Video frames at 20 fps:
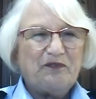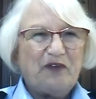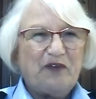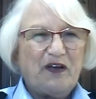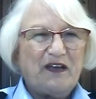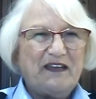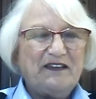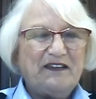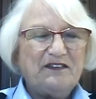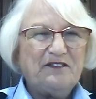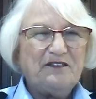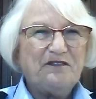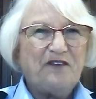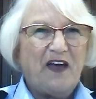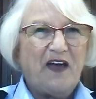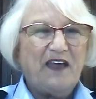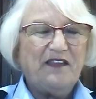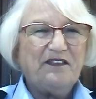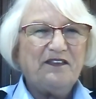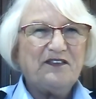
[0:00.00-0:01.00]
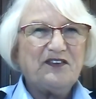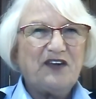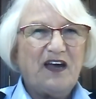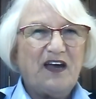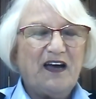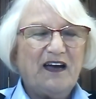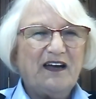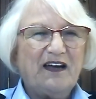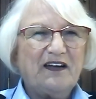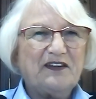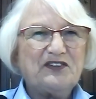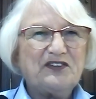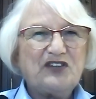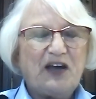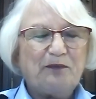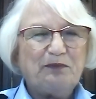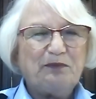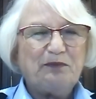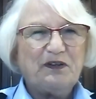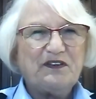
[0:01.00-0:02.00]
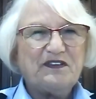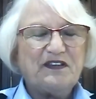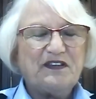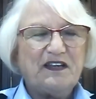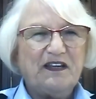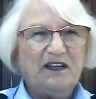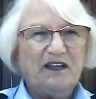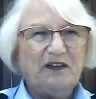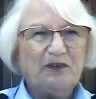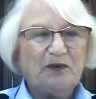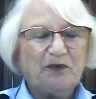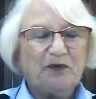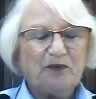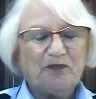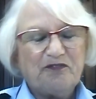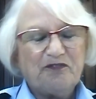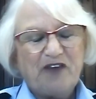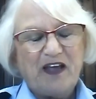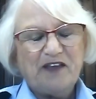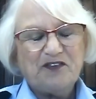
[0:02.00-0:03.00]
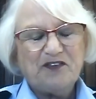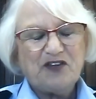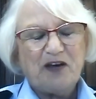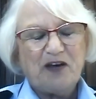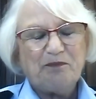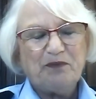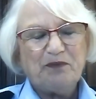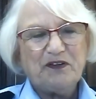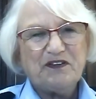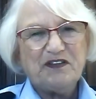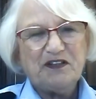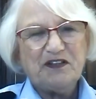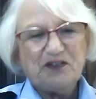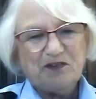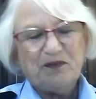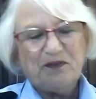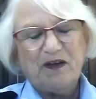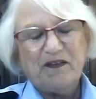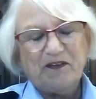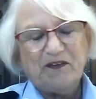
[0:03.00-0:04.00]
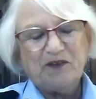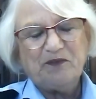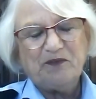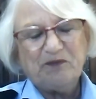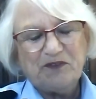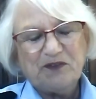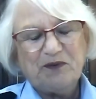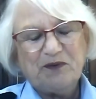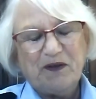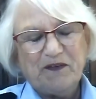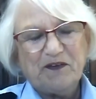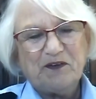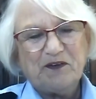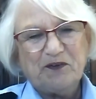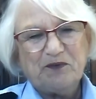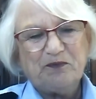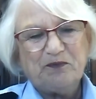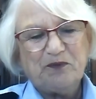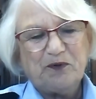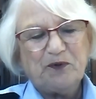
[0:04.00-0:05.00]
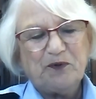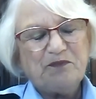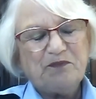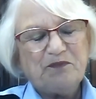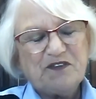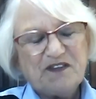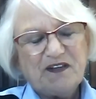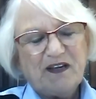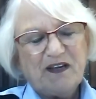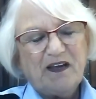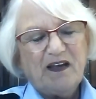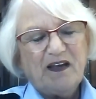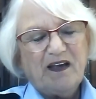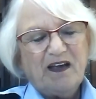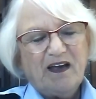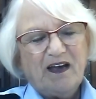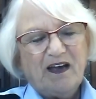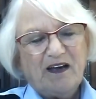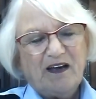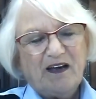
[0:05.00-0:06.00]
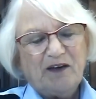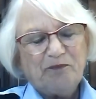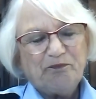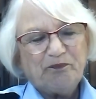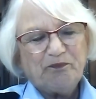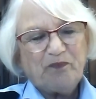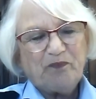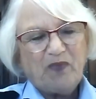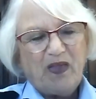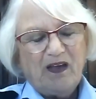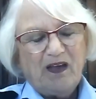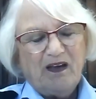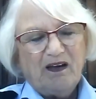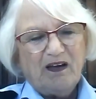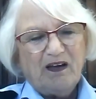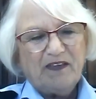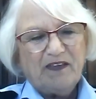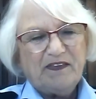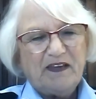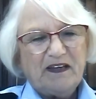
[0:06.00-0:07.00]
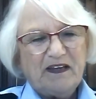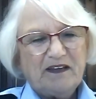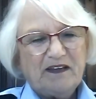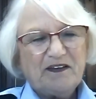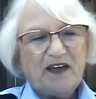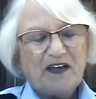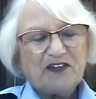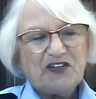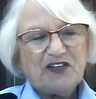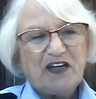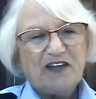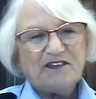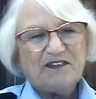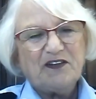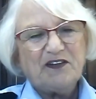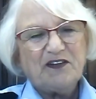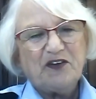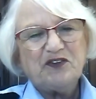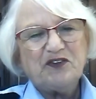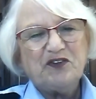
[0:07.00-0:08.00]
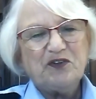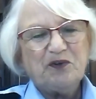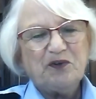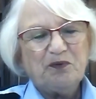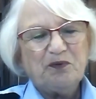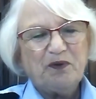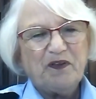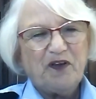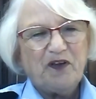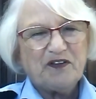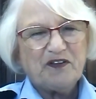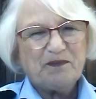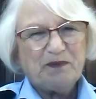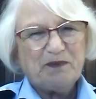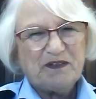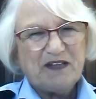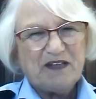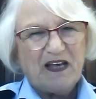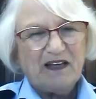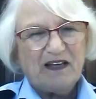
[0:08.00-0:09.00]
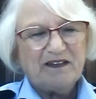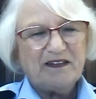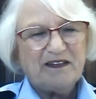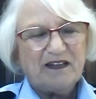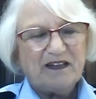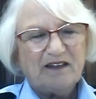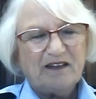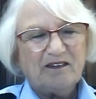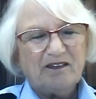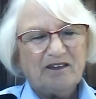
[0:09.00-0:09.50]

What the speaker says: interfaith chaplaincy or faith chaplaincy to other groups, I think it actually has a lot to do with hospitality.